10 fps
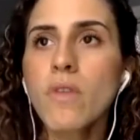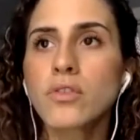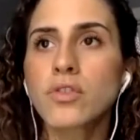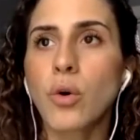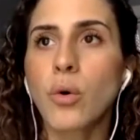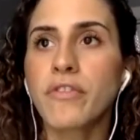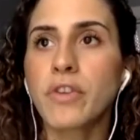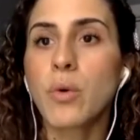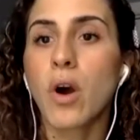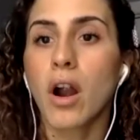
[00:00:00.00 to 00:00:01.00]
So if
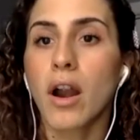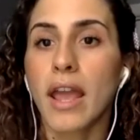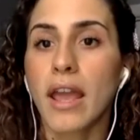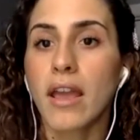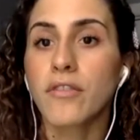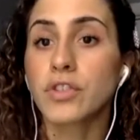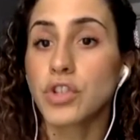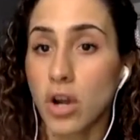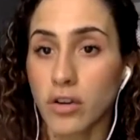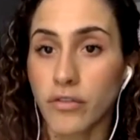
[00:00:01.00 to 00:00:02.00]
you are a
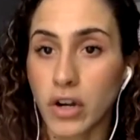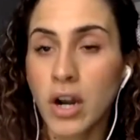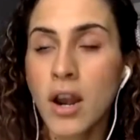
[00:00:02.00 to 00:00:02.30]
photographer,